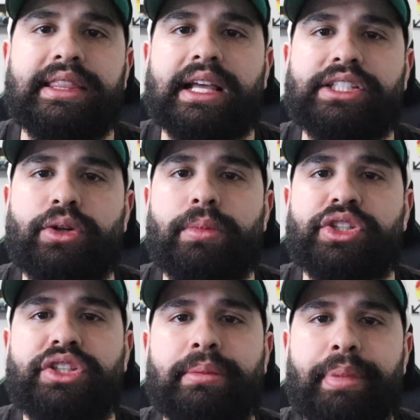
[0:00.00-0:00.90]
not so
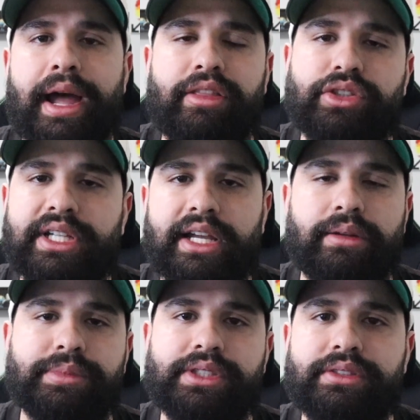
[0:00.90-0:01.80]
much to buy those
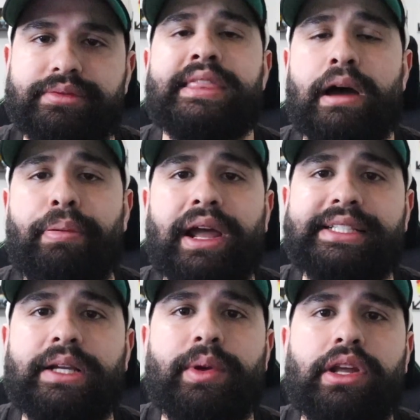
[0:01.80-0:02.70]
items. Now
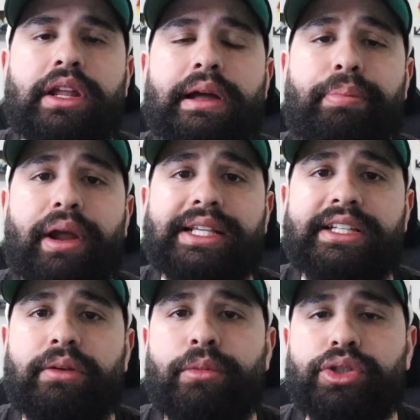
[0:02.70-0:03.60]
pricing, when you look at
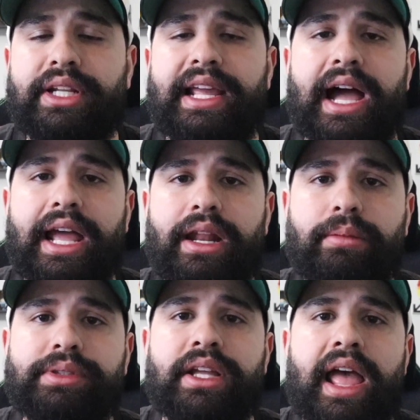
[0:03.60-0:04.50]
pricing on most of the
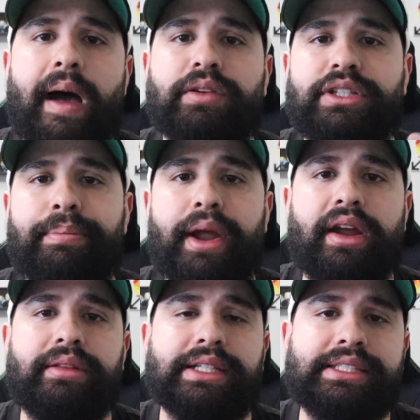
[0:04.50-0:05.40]
items, I was
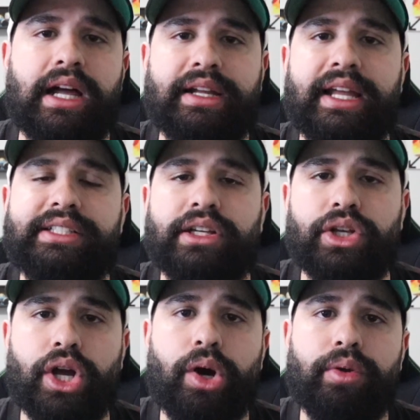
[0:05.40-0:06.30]
comparing it to StockX
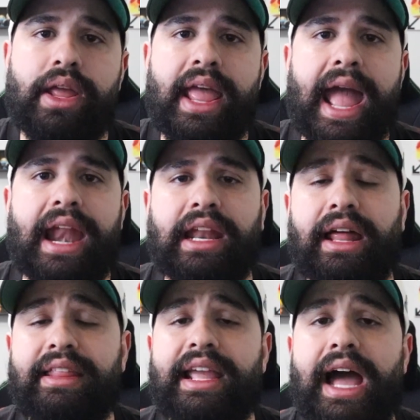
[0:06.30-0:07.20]
and GOAT, and a
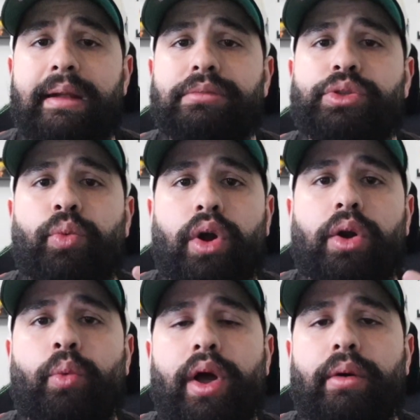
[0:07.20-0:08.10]
lot of the items
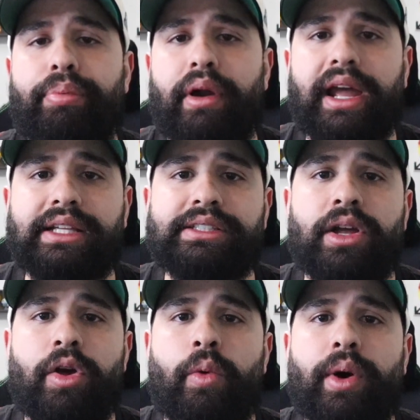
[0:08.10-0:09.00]
were well priced,
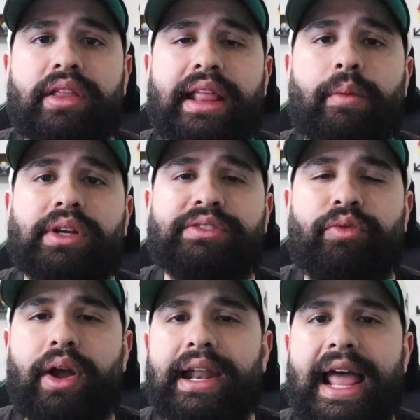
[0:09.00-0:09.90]
whether that was
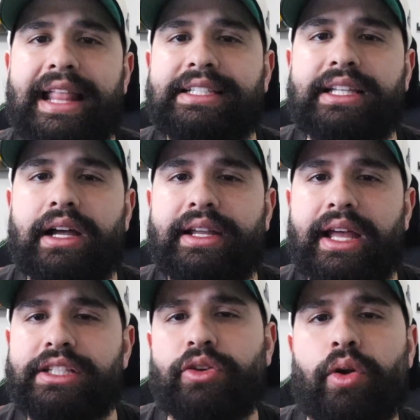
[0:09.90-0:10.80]
right at
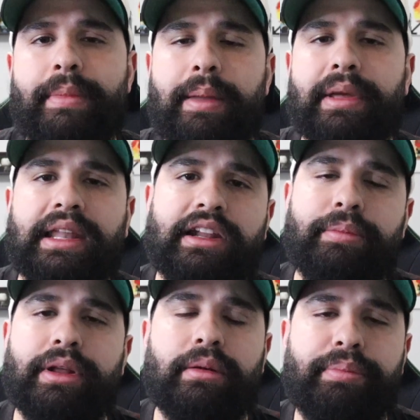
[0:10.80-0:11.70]
StockX or maybe a little
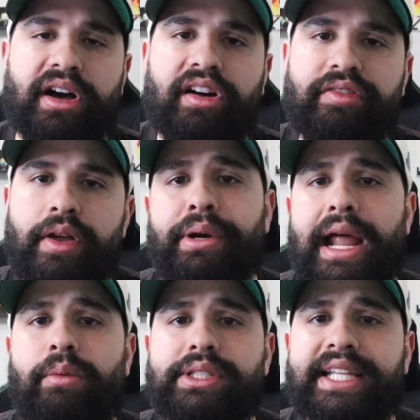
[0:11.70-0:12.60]
bit above. But
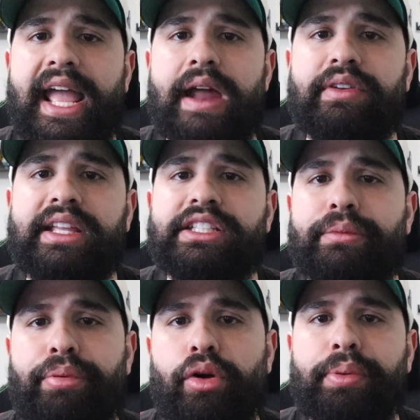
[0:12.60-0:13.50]
I would say everything is
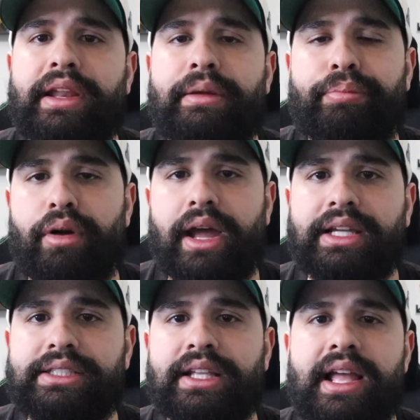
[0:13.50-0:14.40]
appropriately
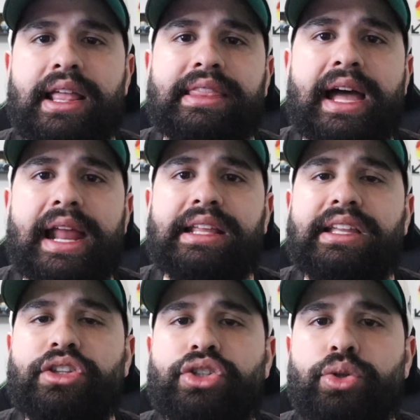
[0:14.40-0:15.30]
priced, not
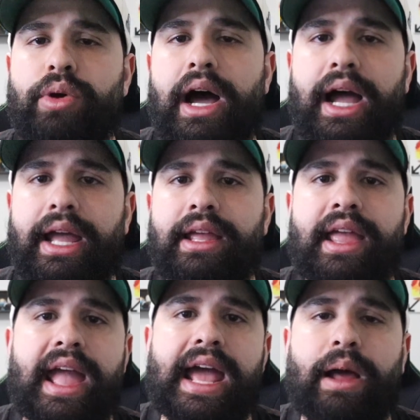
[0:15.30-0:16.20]
anything too high,
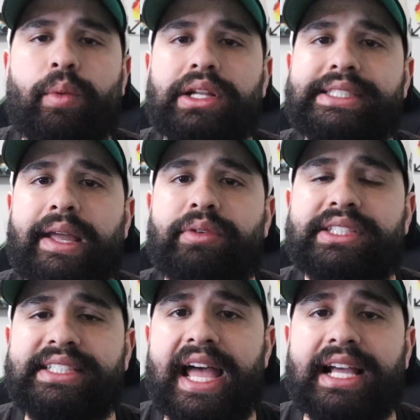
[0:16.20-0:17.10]
and I wouldn't say it
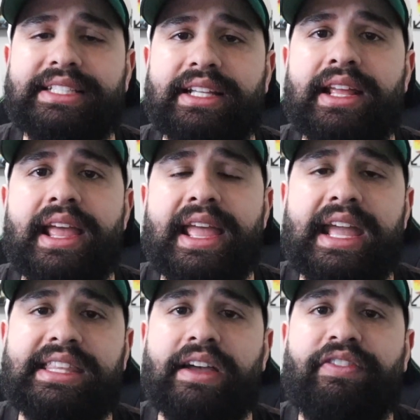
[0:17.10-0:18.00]
was taxing.
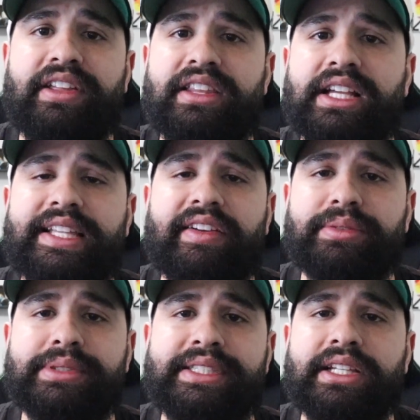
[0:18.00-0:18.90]
He definitely does have
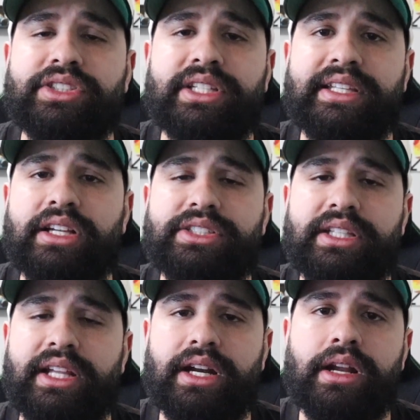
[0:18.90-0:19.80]
some steals and deals
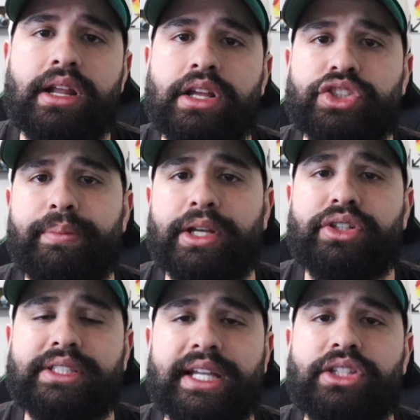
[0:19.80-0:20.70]
in there, so make
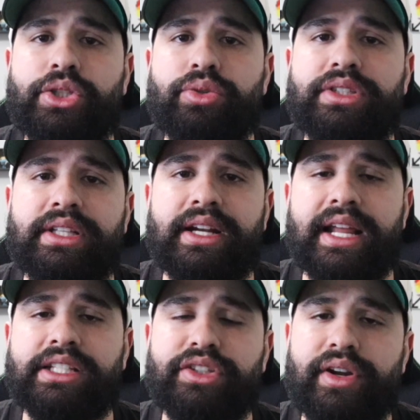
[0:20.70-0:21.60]
sure to stay tuned to their
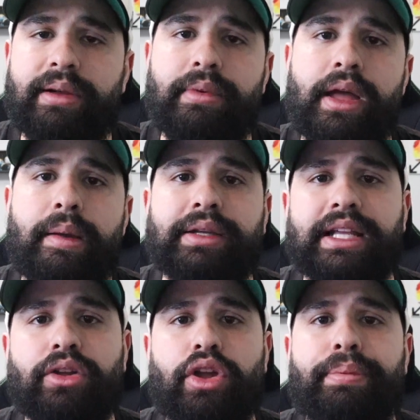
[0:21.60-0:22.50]
Instagram, because
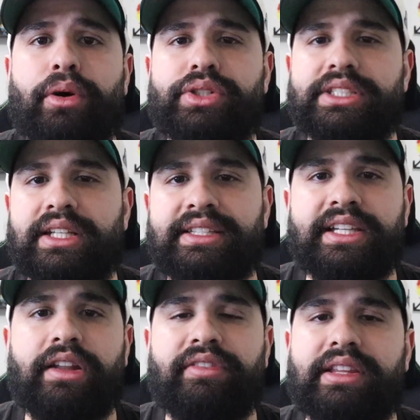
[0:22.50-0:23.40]
I know he posts a
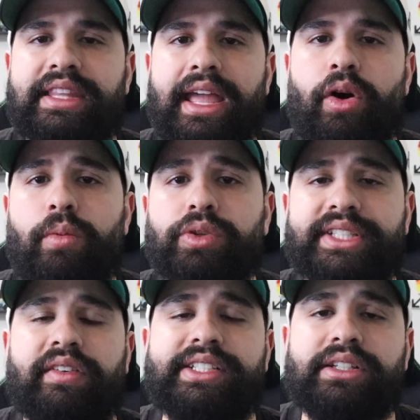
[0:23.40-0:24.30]
deal of the day almost
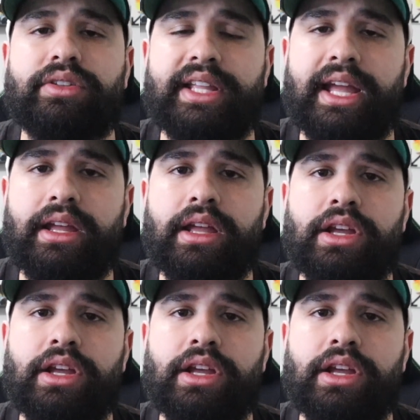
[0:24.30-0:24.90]
every single day,